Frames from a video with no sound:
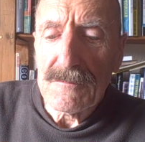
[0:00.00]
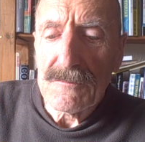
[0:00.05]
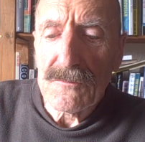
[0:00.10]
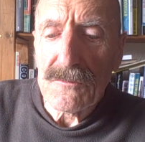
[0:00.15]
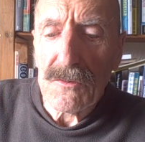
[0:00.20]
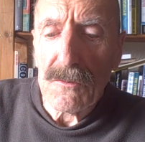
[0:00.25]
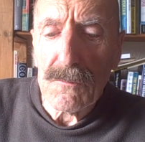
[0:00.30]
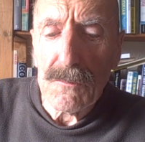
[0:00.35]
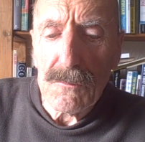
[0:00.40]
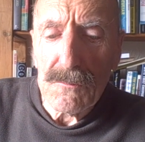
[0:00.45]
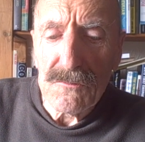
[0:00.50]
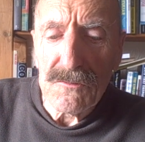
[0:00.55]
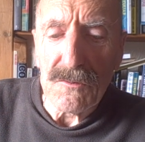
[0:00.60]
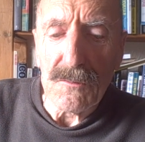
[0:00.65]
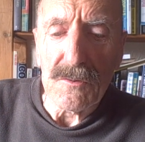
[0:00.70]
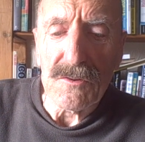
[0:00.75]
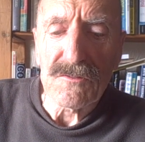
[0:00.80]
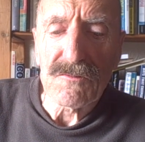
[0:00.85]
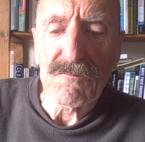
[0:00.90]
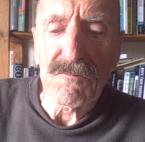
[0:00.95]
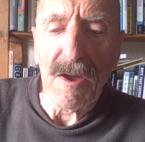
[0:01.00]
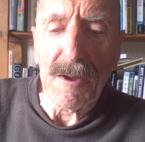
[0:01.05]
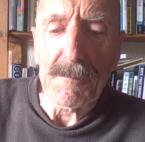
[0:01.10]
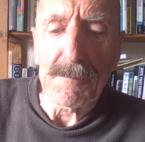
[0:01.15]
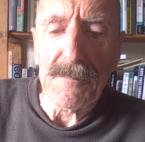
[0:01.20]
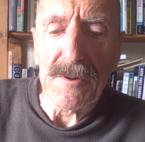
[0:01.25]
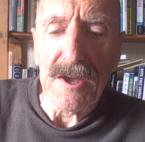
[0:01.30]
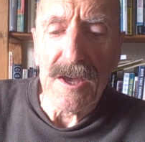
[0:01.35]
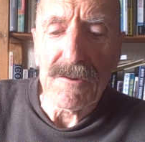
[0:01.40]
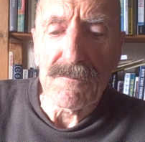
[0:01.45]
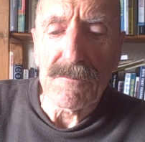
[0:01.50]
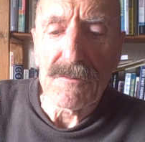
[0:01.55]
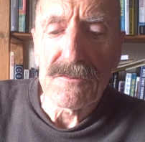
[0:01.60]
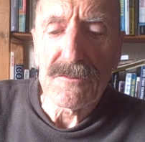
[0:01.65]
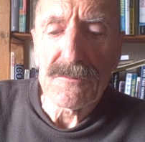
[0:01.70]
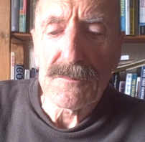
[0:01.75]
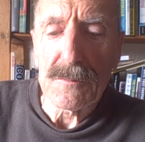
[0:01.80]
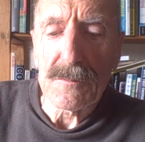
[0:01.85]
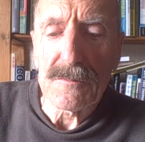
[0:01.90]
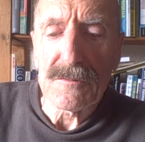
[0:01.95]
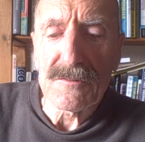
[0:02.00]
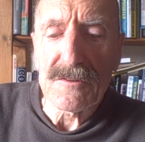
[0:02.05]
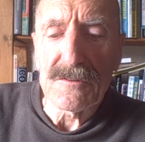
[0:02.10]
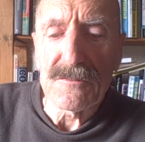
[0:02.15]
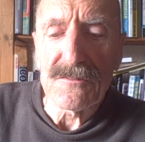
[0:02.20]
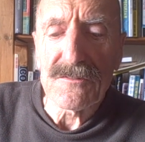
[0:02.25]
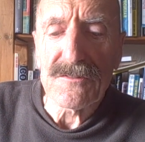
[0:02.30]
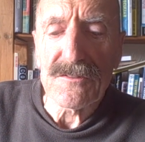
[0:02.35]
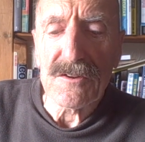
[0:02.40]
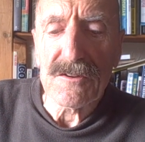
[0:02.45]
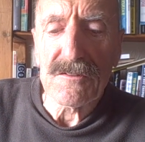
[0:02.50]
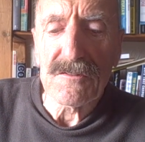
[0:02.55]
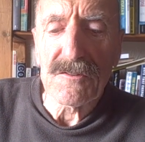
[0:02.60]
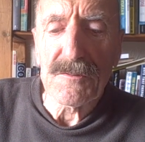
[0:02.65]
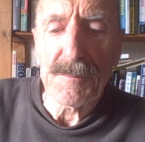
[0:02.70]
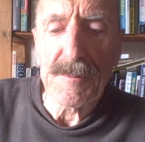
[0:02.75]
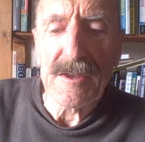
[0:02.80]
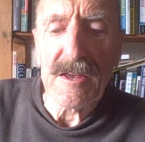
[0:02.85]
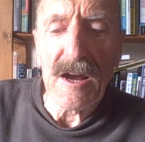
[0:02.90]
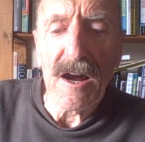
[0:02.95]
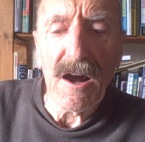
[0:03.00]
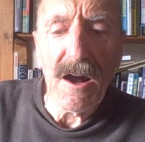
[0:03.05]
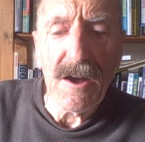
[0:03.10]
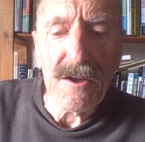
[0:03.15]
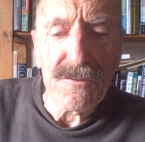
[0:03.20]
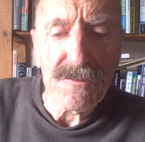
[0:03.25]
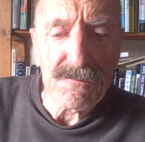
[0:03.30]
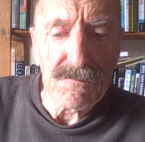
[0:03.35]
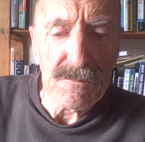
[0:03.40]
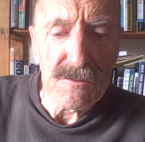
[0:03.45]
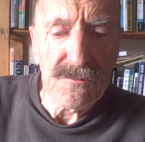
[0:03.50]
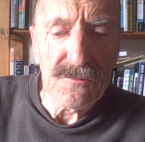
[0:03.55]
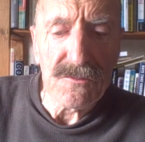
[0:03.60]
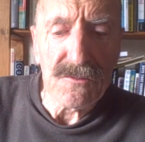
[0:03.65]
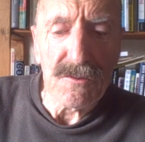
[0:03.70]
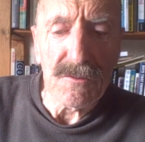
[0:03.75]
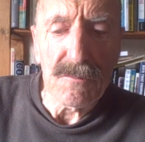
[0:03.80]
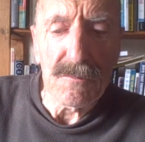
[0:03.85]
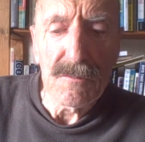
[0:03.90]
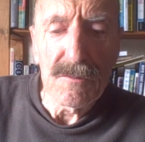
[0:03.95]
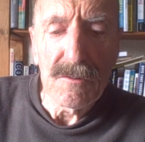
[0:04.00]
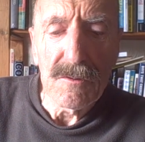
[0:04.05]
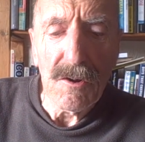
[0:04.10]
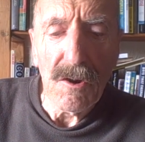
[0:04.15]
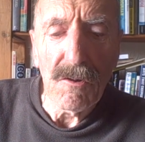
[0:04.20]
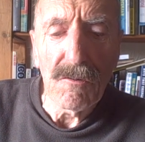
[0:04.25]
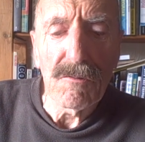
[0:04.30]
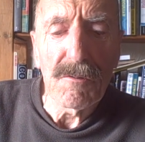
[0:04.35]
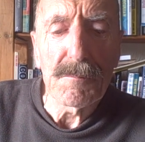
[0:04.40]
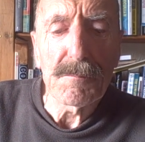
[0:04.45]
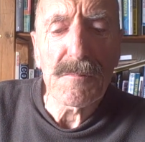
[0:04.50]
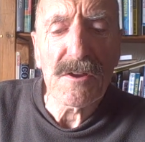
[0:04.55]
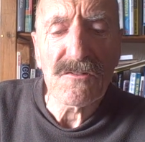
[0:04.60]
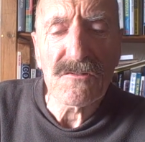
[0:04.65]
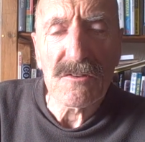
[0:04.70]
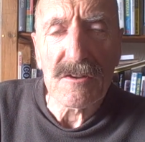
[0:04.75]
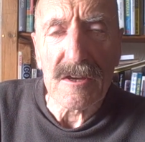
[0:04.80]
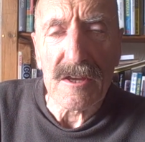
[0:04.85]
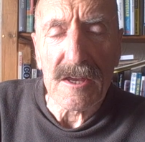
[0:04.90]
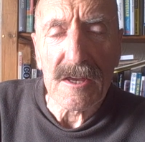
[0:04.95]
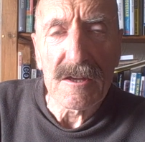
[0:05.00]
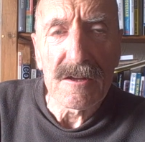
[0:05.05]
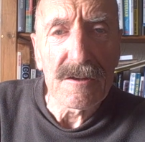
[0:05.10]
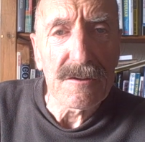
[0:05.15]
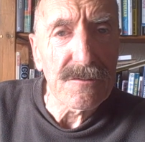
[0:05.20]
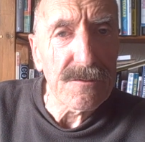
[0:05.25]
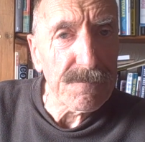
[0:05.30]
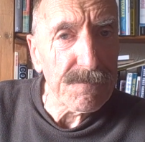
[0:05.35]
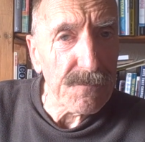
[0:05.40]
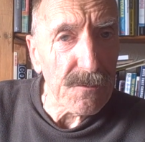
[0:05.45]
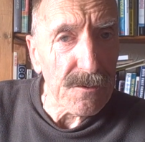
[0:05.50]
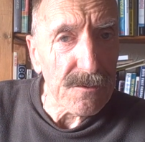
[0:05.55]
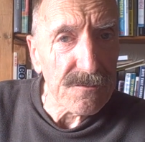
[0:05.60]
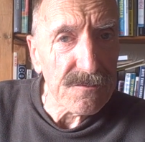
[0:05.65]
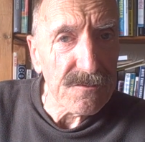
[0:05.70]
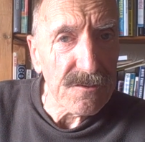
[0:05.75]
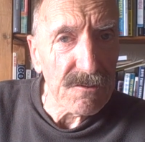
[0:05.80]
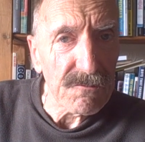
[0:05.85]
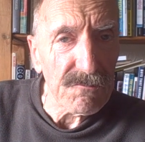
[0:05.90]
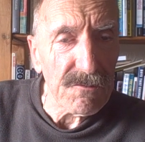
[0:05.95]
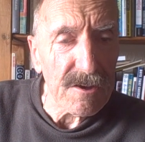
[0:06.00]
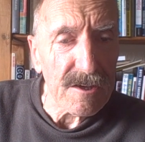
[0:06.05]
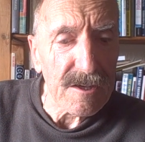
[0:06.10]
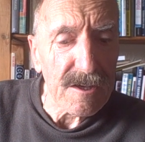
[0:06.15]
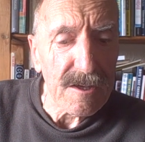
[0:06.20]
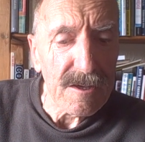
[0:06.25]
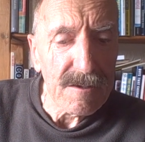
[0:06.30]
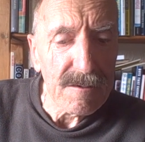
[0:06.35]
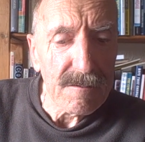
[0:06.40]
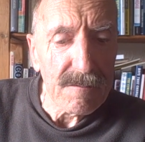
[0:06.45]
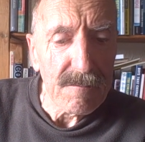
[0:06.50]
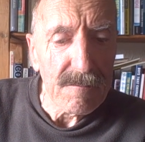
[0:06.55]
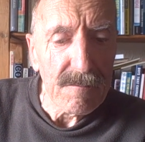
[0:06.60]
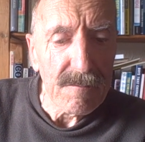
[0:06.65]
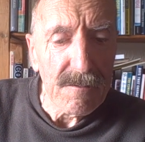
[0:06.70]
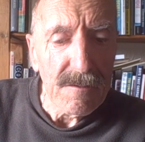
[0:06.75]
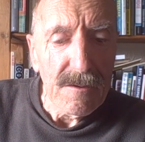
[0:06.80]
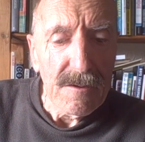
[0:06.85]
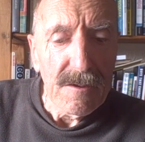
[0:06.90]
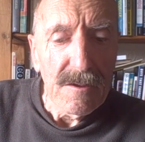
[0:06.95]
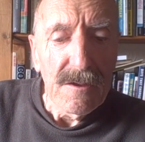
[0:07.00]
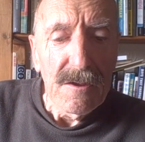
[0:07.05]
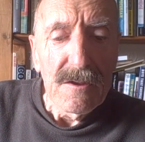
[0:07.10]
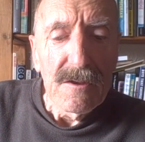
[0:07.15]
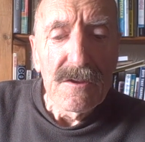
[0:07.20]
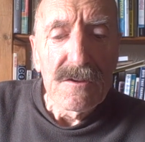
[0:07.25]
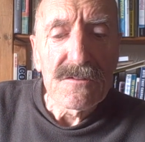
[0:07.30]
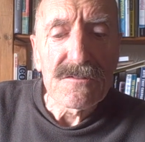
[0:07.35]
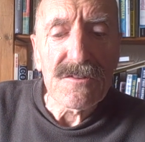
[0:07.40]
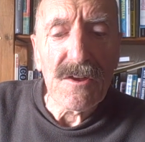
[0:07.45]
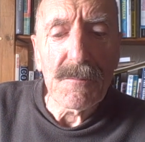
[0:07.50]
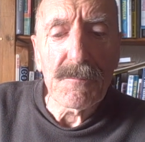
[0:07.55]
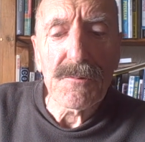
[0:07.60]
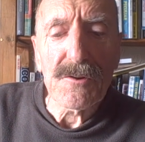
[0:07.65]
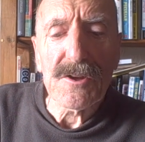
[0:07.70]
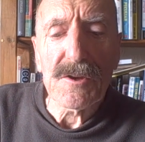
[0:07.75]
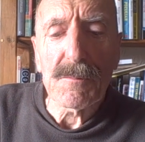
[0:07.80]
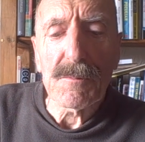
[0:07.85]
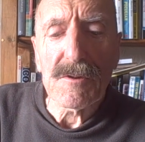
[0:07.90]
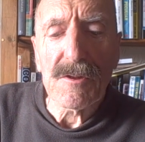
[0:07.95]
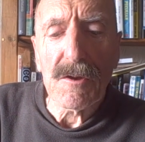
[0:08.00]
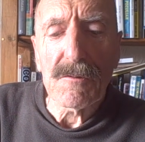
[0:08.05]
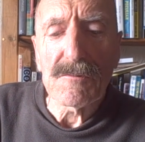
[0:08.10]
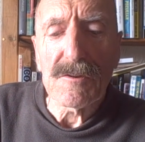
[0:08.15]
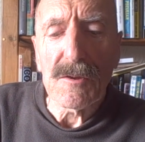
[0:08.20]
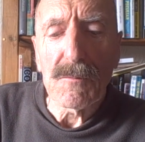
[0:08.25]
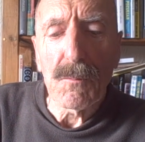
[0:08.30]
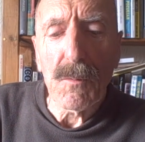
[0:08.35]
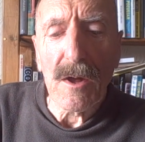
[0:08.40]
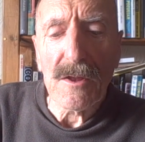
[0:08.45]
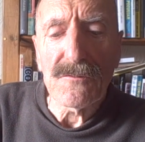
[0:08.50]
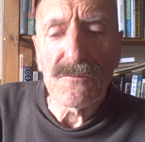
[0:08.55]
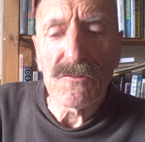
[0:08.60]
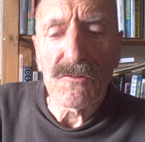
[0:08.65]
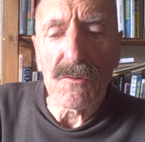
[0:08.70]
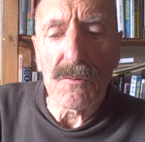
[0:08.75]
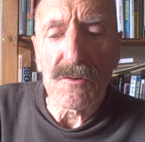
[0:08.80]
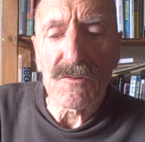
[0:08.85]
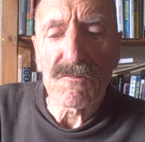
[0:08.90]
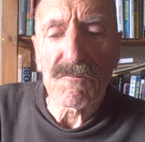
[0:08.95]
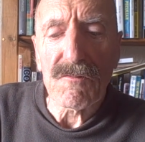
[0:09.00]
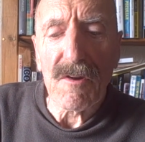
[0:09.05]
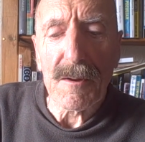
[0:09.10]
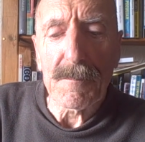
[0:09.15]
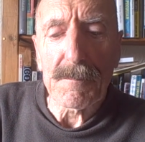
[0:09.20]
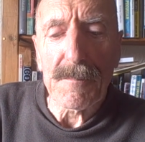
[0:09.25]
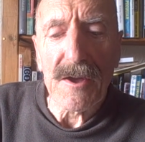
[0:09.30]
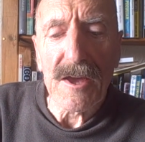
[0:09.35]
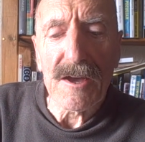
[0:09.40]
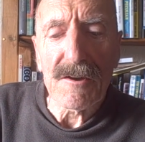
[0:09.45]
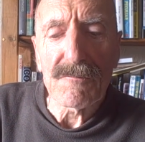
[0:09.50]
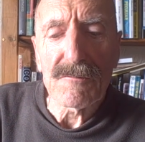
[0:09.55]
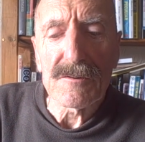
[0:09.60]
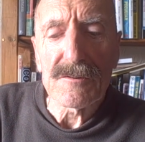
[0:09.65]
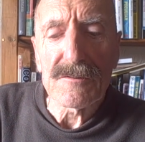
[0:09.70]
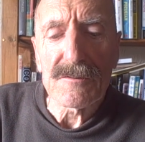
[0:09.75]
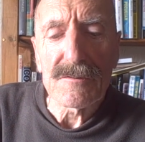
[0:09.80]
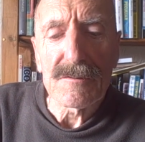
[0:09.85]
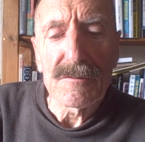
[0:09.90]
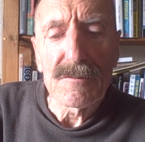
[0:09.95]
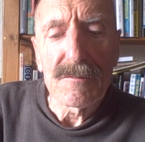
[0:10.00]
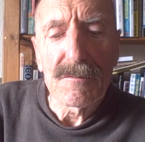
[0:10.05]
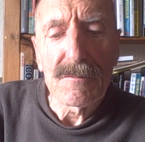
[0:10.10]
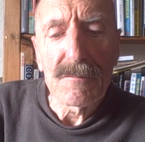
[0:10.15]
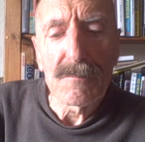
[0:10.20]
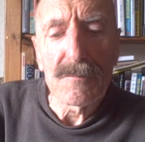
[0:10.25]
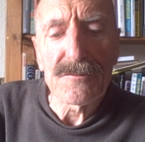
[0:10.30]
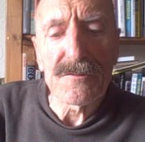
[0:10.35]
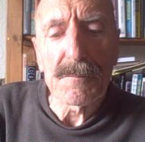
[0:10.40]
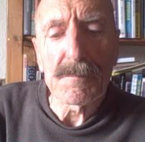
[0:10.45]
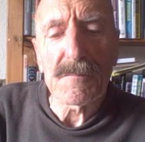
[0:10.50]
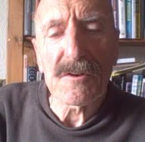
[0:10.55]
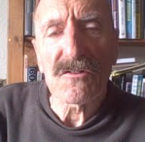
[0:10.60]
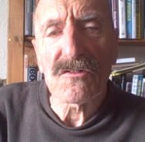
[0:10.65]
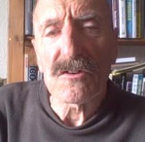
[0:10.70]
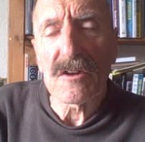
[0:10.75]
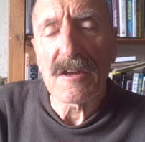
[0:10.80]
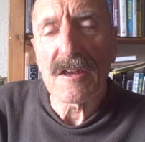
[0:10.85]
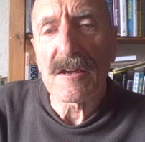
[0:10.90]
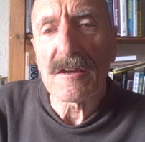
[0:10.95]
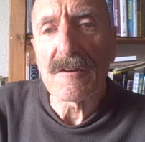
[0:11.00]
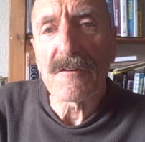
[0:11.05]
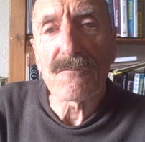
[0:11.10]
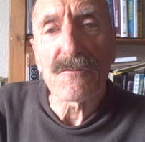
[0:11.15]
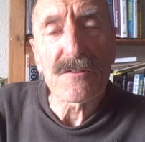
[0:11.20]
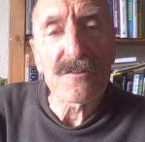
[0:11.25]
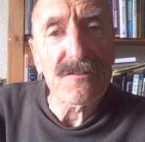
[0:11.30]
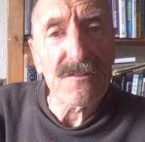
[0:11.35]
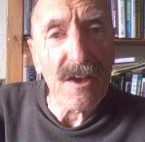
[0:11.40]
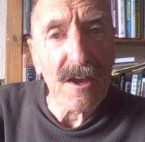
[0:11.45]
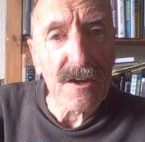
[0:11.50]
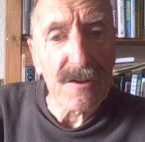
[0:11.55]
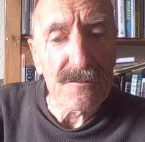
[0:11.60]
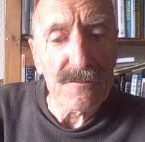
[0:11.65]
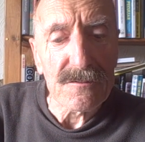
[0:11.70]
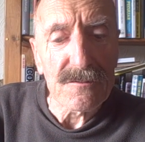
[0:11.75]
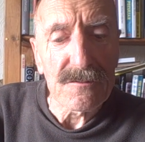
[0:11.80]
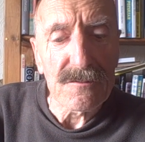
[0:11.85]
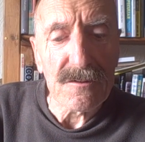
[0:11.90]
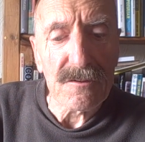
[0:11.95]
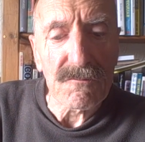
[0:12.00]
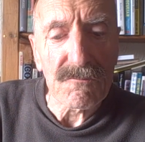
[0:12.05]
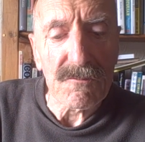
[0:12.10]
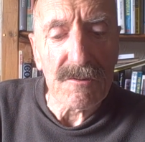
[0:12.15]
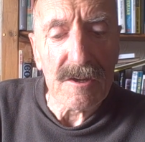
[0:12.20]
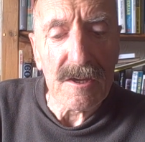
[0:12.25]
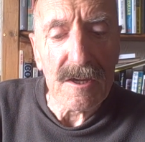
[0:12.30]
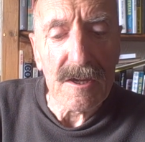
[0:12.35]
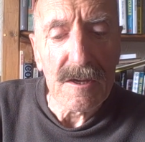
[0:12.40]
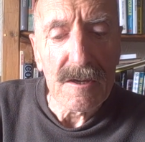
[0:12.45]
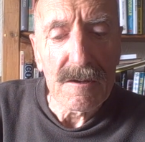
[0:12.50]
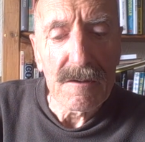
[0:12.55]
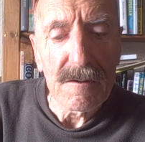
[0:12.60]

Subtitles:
two Jewish grandparents was considered to be either a Jew or a Mischling of the first degree. Somebody with only one Jewish grandparent was a Mischling of the second degree.